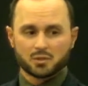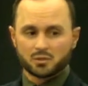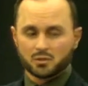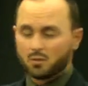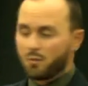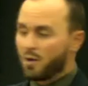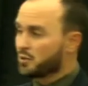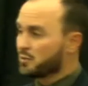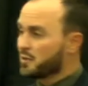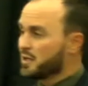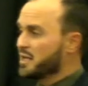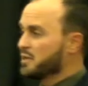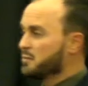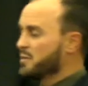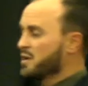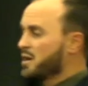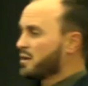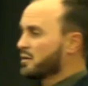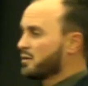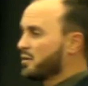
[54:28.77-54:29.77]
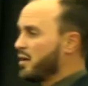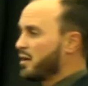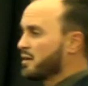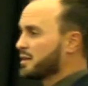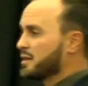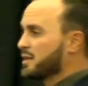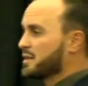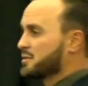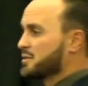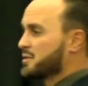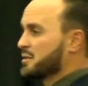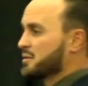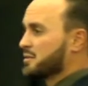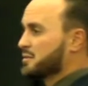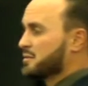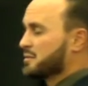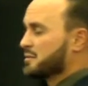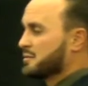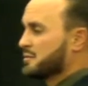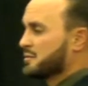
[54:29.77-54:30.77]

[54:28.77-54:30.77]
Come on, do we need to be on guard against this?